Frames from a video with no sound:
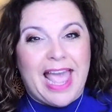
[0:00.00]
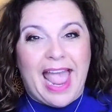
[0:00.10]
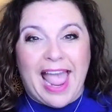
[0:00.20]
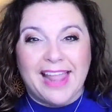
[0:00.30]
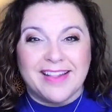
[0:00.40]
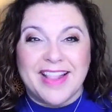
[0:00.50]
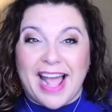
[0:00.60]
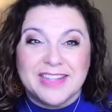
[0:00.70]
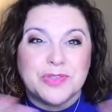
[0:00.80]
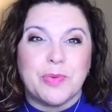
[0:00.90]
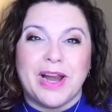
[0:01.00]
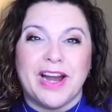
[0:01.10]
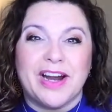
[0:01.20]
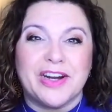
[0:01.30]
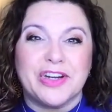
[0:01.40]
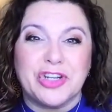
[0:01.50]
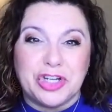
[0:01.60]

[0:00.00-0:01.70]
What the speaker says: And that's where